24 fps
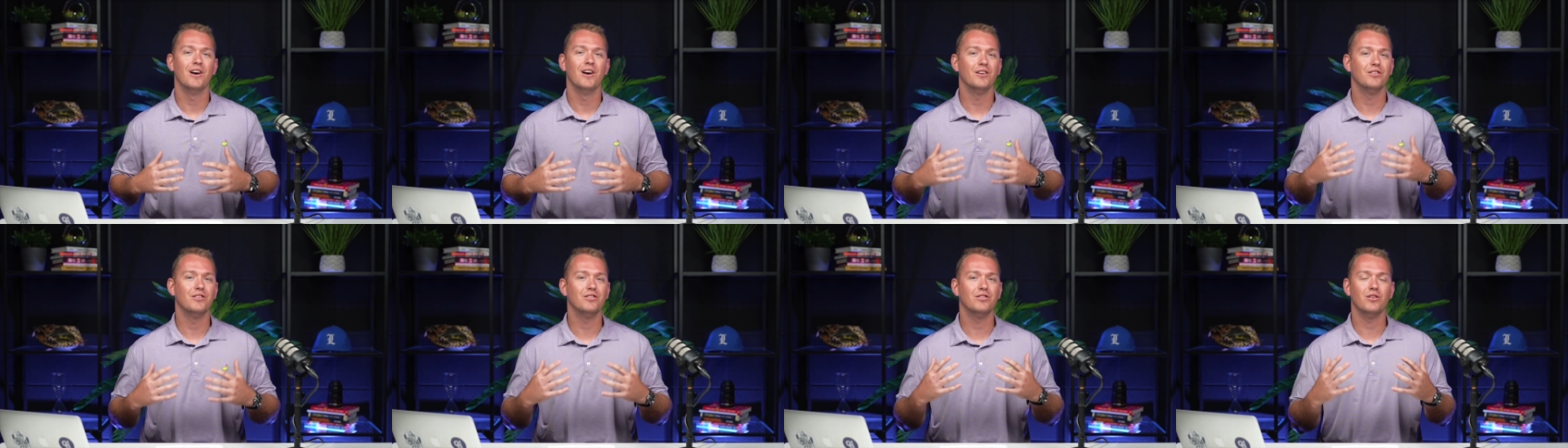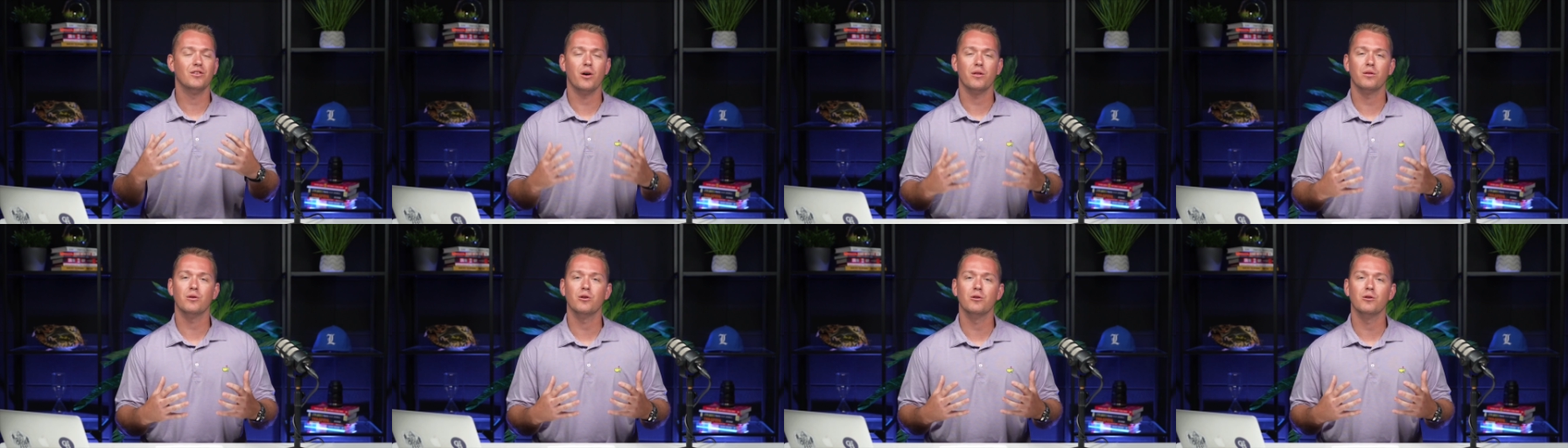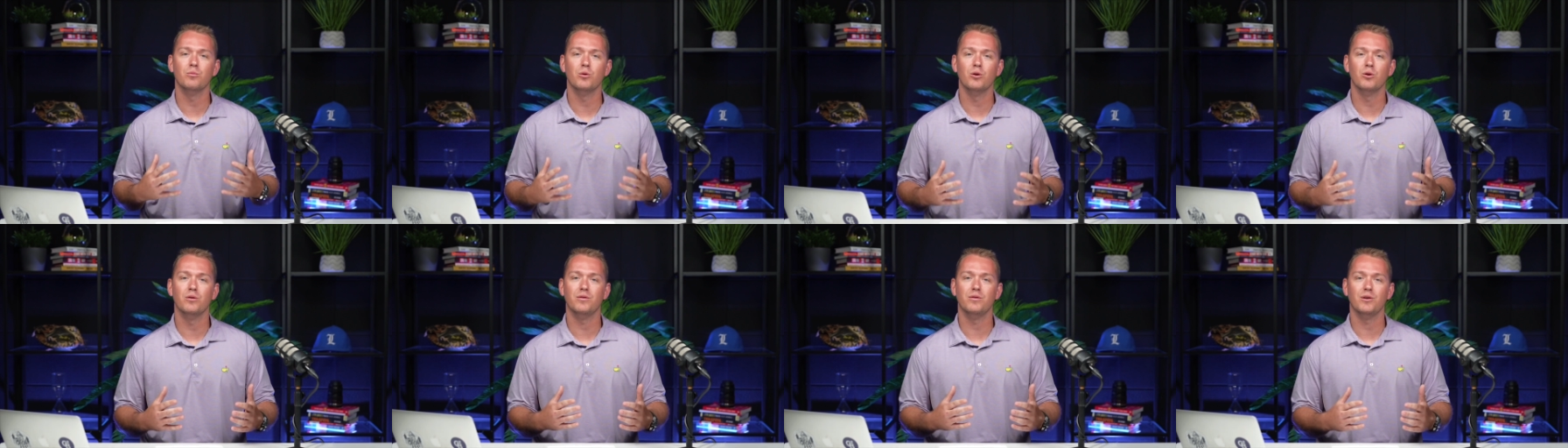Southern
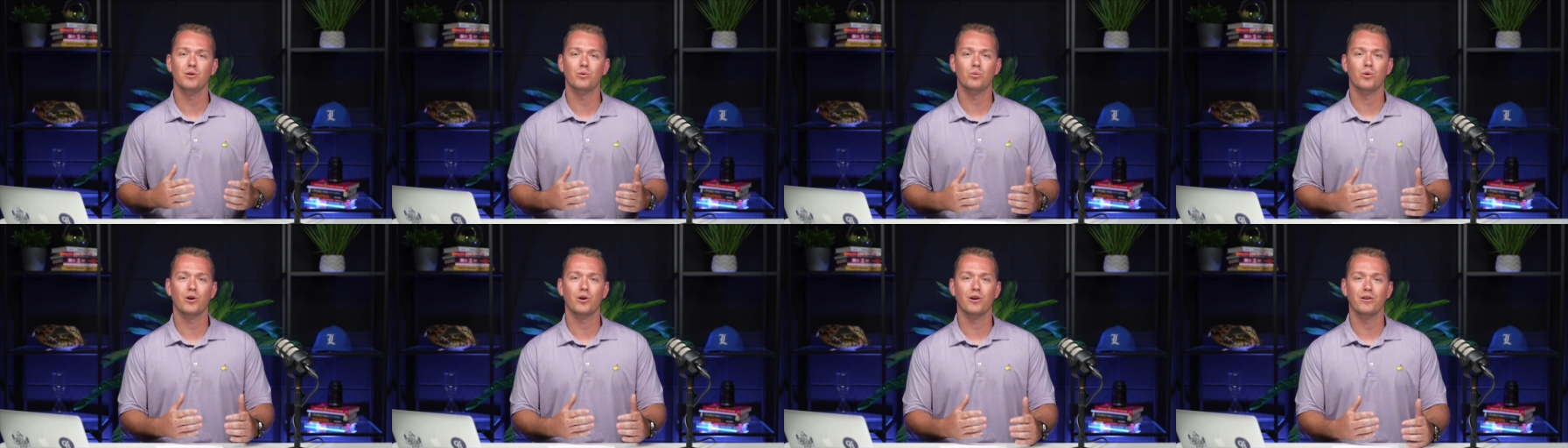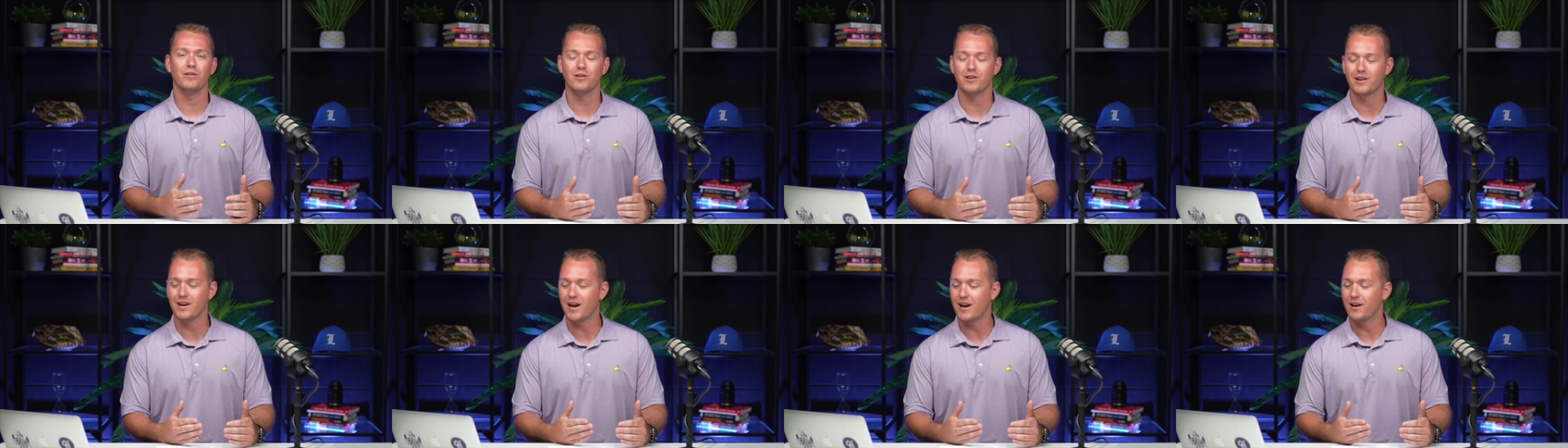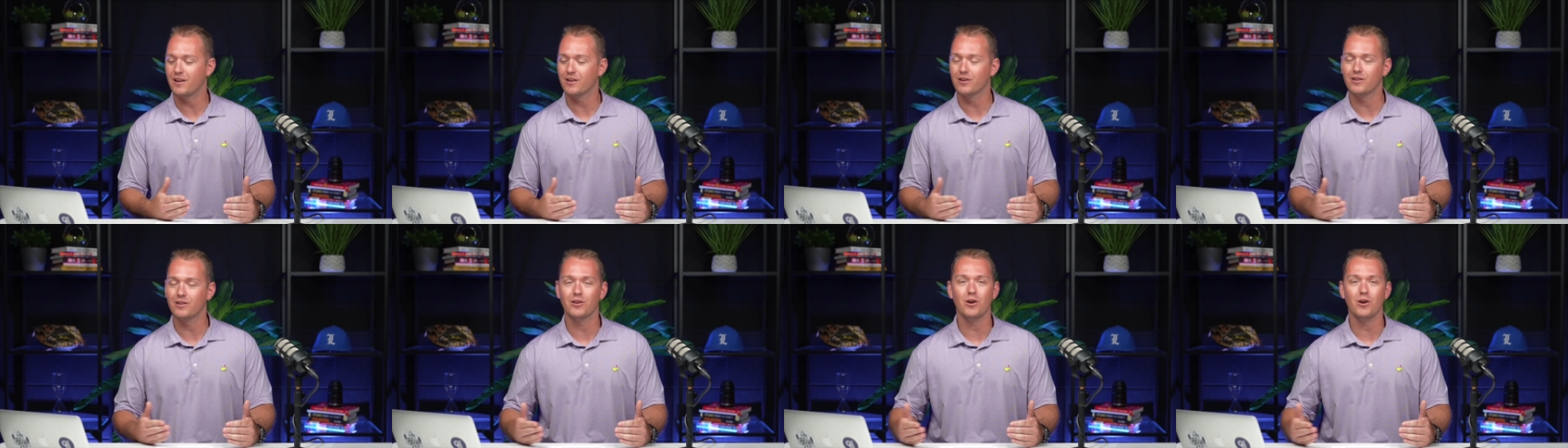movie where they're kind
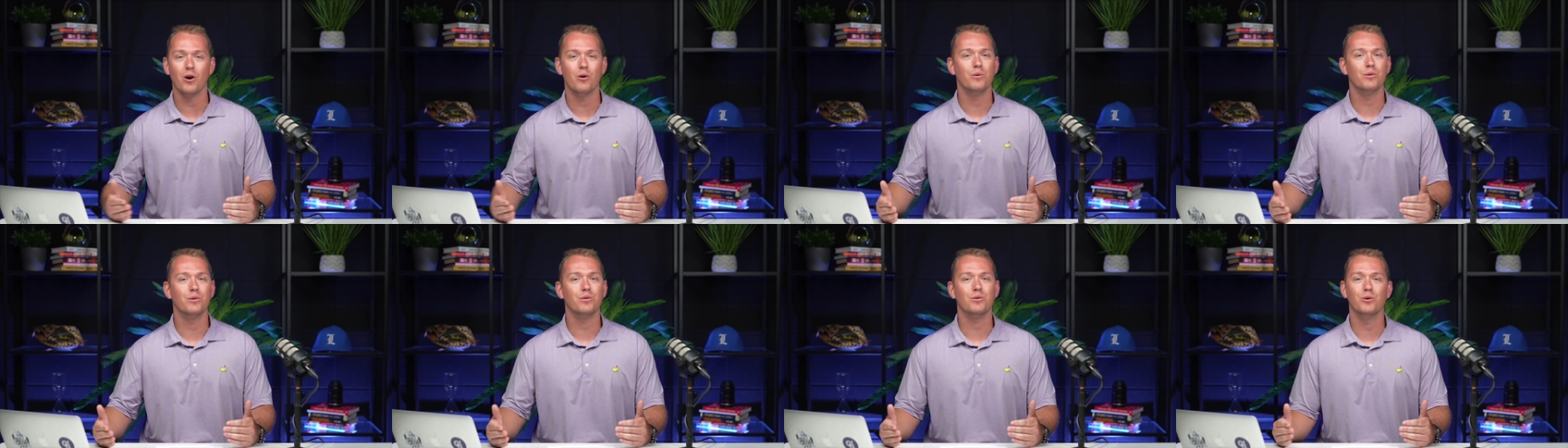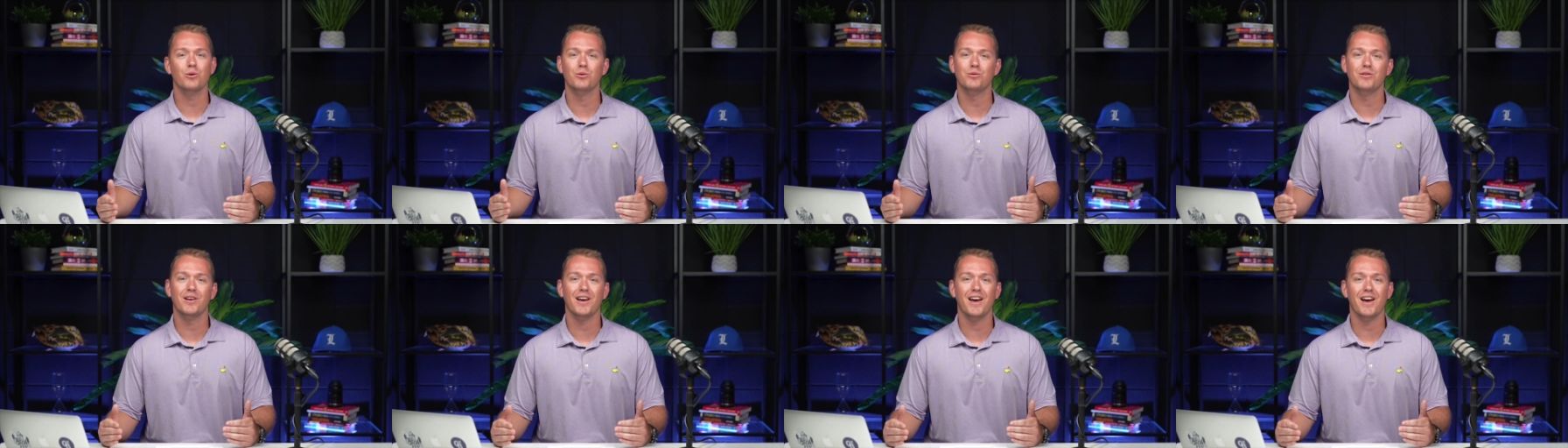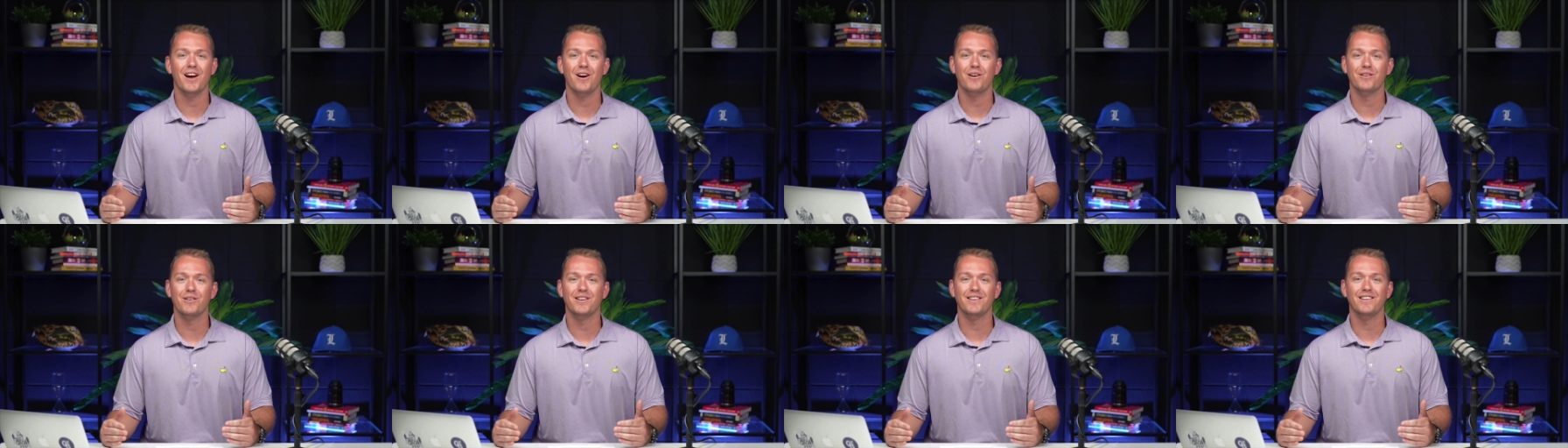of going through
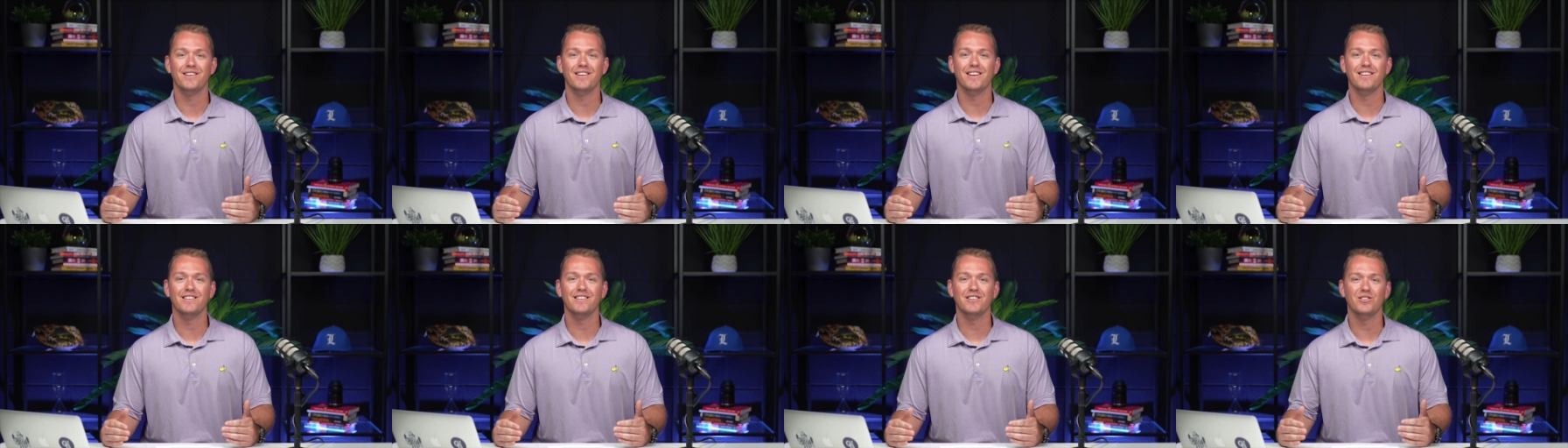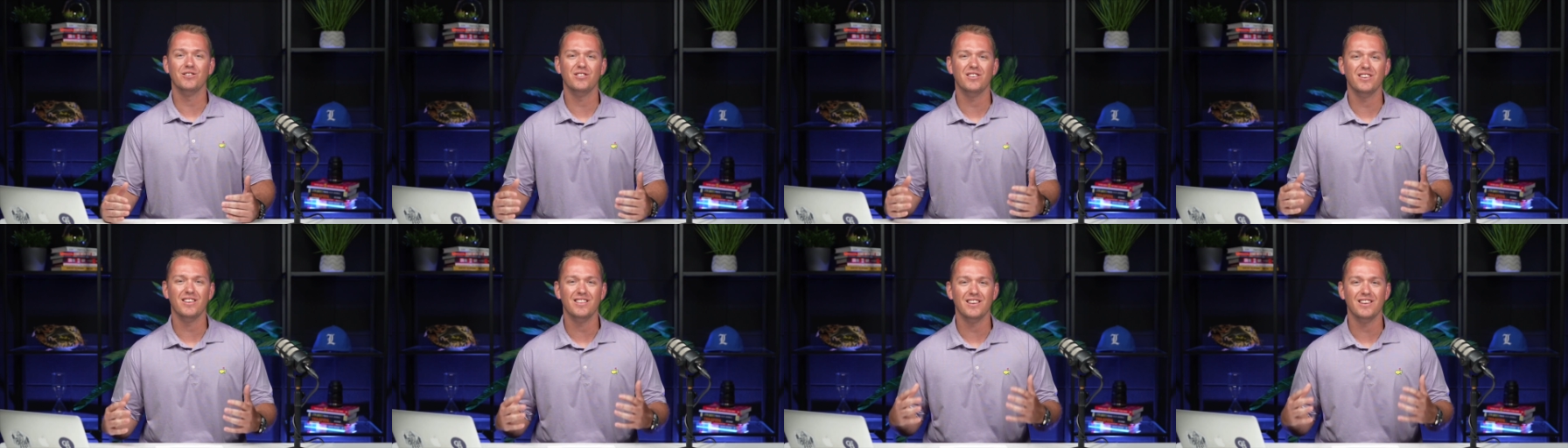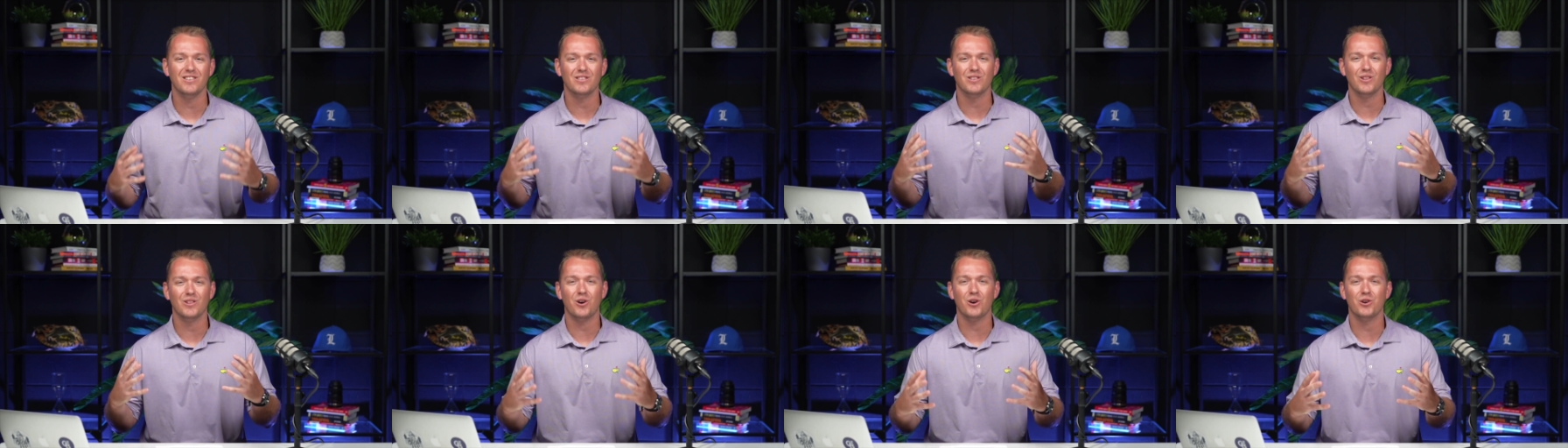town and you see
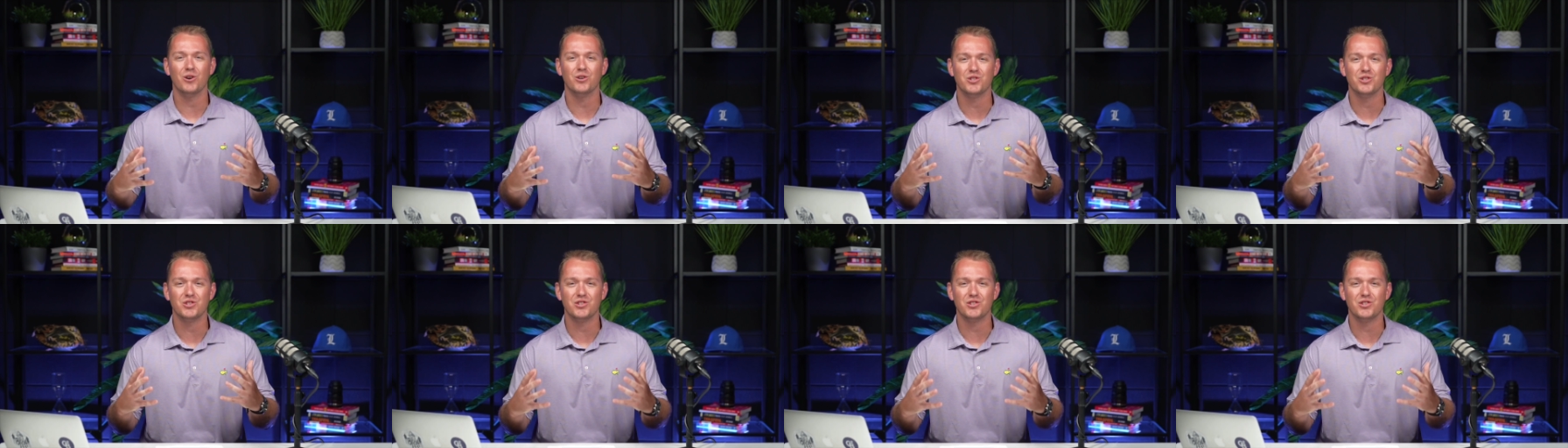these large